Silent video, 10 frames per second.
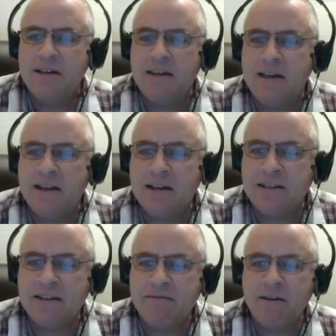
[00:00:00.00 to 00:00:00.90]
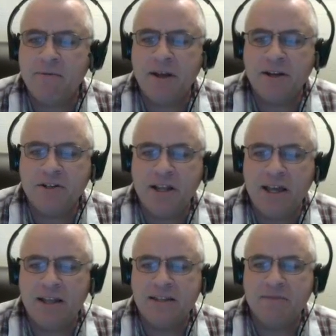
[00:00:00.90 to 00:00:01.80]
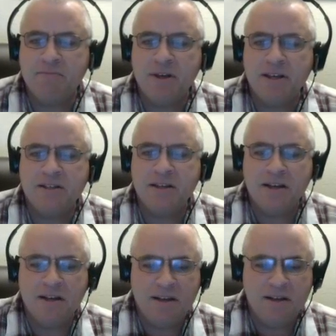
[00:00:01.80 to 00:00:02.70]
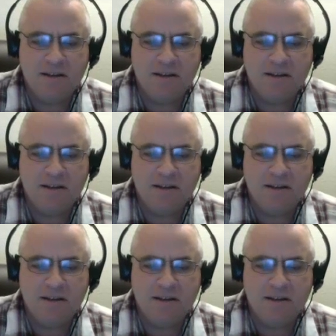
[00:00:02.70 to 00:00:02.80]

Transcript: And I see right away I should have had someplace uh,